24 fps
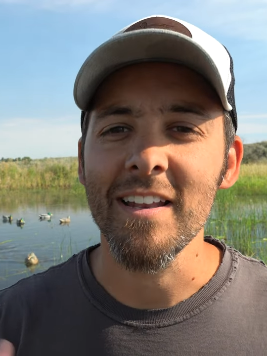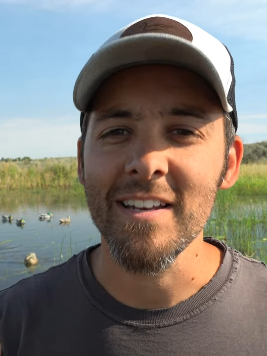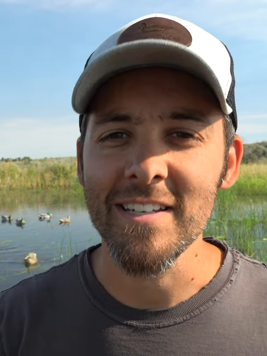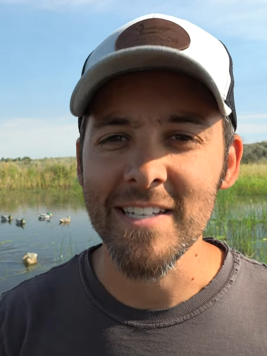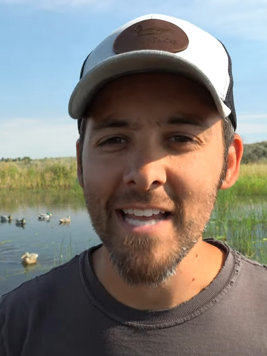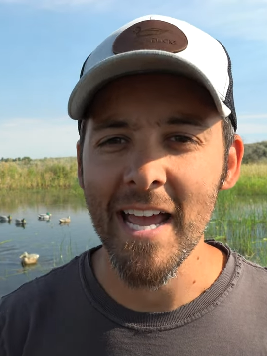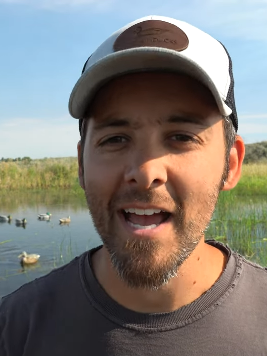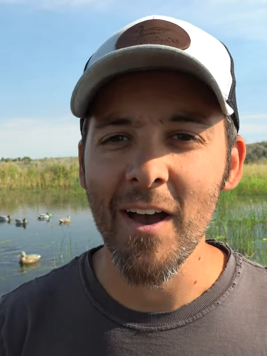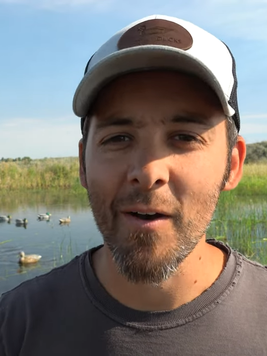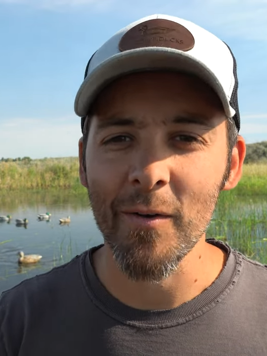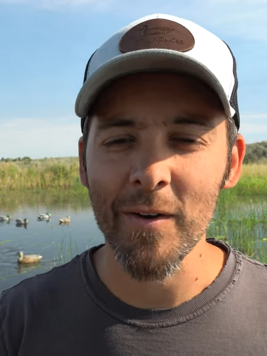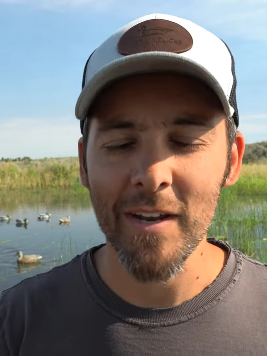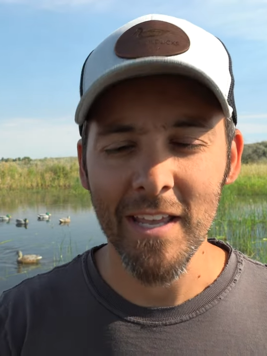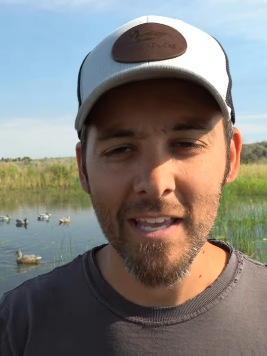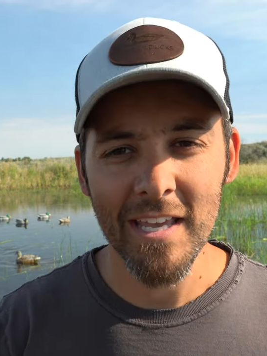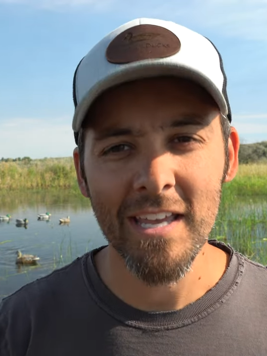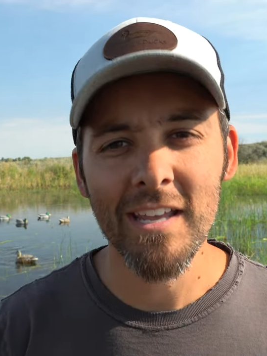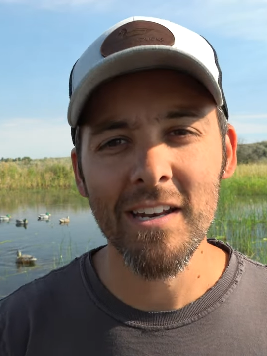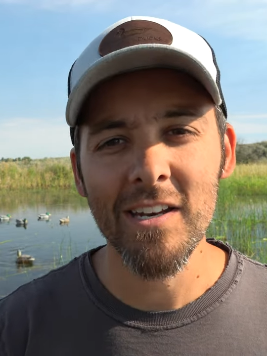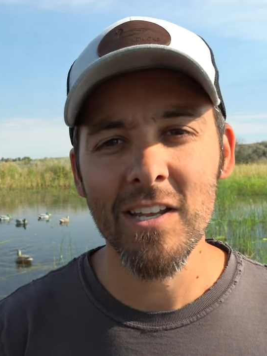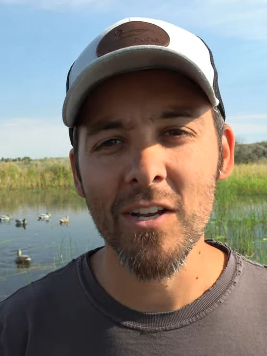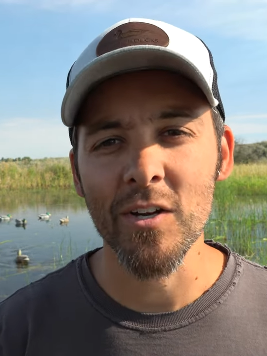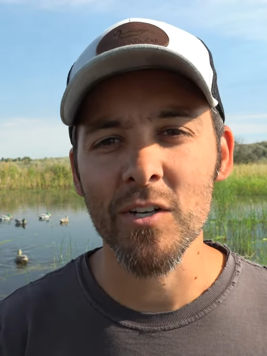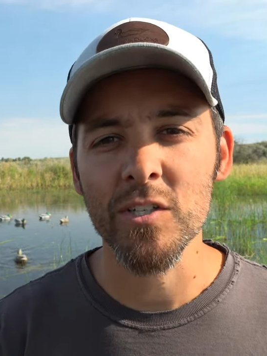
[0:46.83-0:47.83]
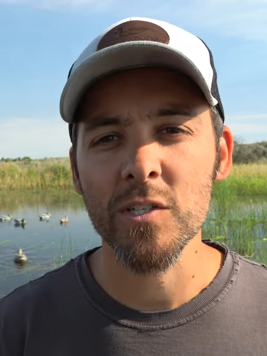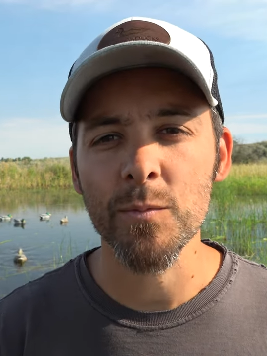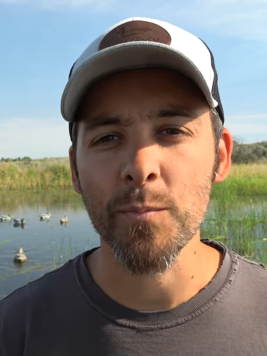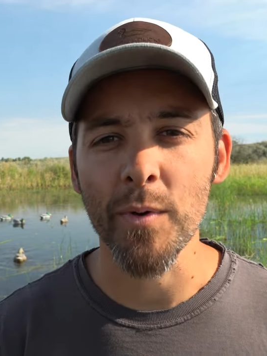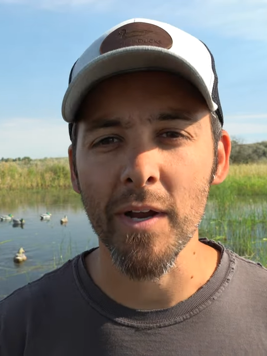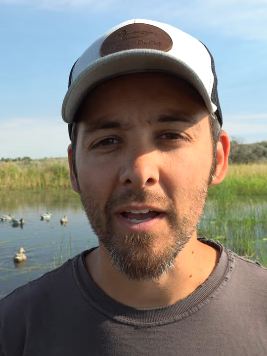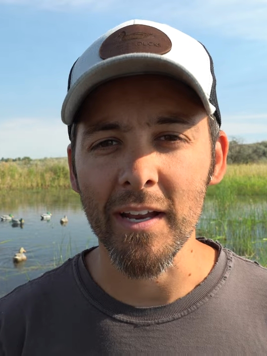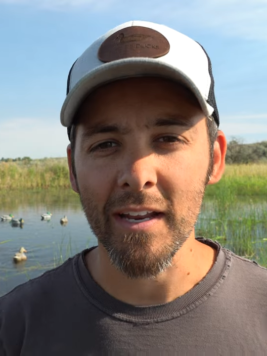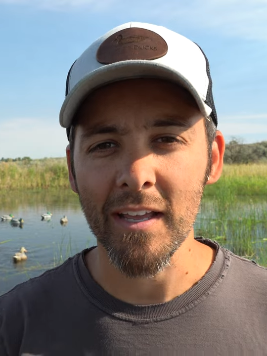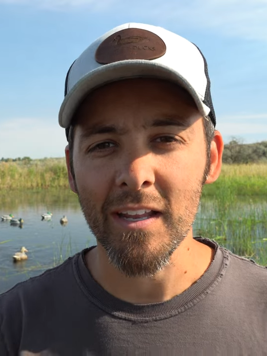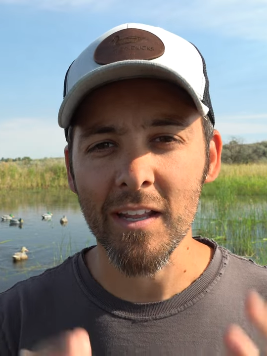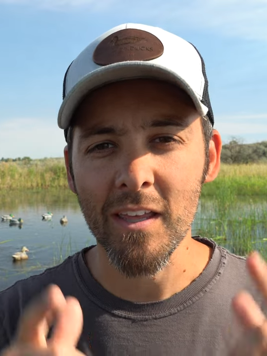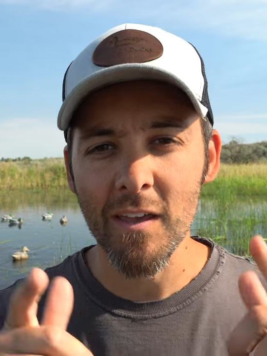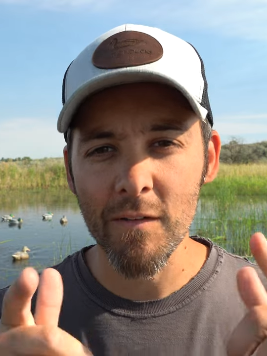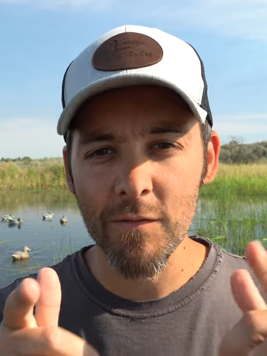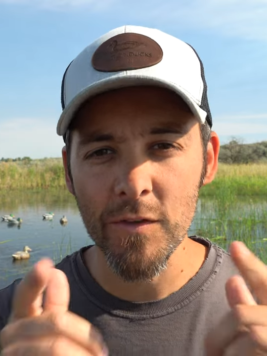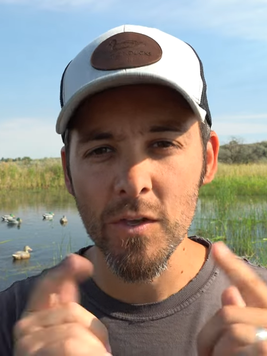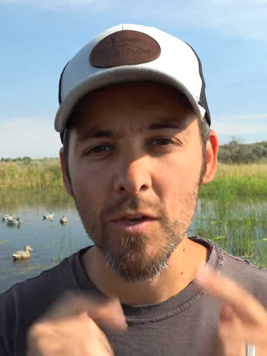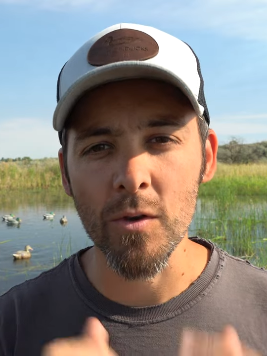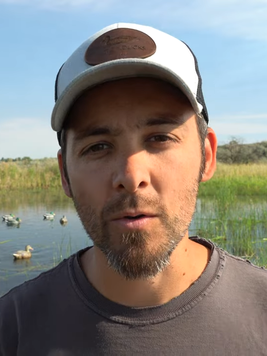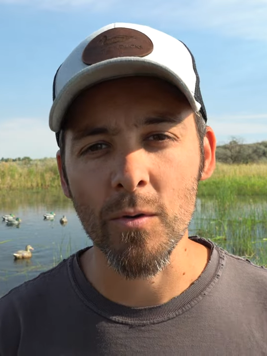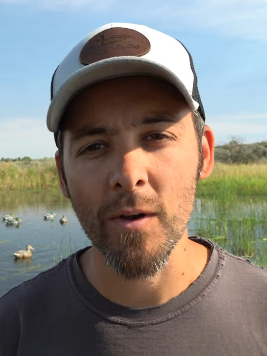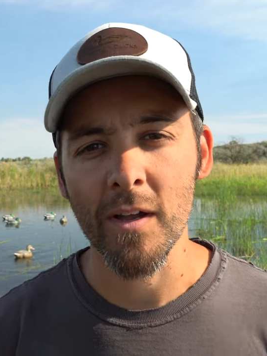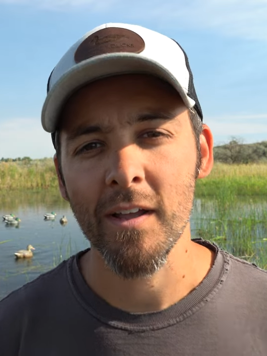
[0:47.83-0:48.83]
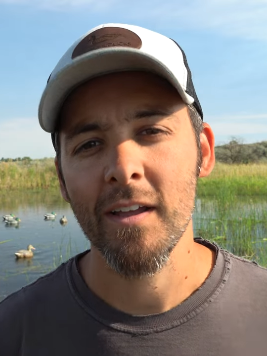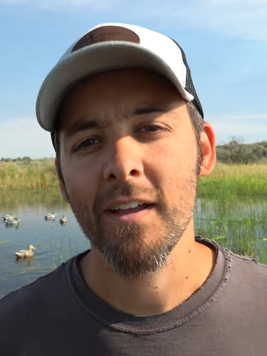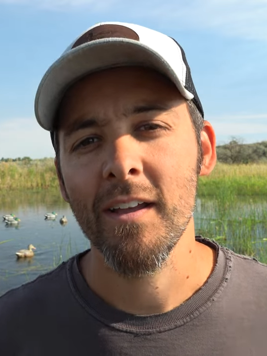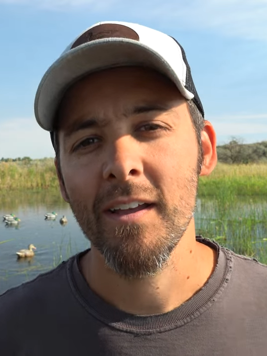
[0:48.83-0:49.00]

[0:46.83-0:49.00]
down into your spread and give you